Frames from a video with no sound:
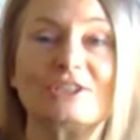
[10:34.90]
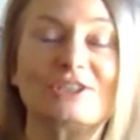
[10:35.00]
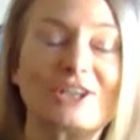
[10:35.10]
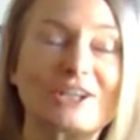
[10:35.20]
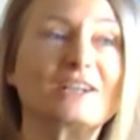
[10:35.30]

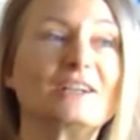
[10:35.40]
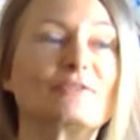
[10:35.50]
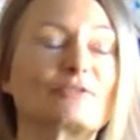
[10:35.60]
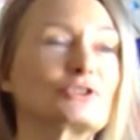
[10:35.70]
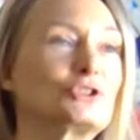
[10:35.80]
d
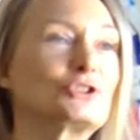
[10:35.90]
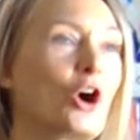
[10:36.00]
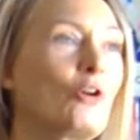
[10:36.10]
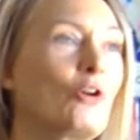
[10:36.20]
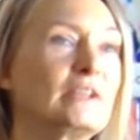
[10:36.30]
for
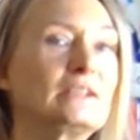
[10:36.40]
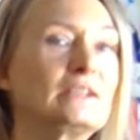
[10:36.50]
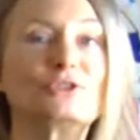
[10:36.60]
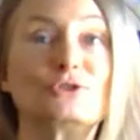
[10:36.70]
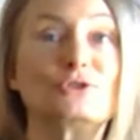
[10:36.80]
dolphin,
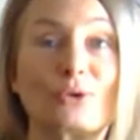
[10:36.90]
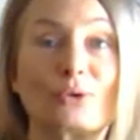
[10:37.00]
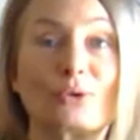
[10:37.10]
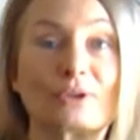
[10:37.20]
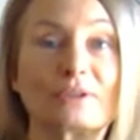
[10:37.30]

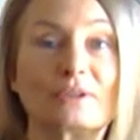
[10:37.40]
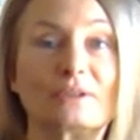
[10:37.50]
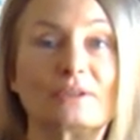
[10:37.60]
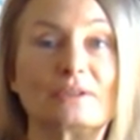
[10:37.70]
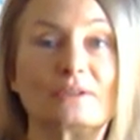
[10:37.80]
door.
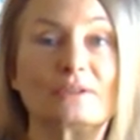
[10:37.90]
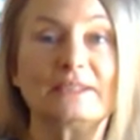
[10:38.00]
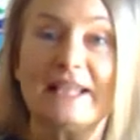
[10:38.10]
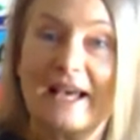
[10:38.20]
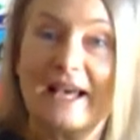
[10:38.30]

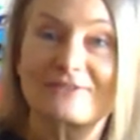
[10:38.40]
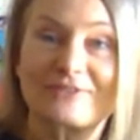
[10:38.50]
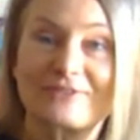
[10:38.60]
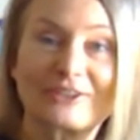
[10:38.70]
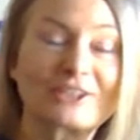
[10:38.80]
Yes,
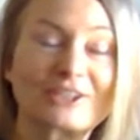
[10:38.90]
very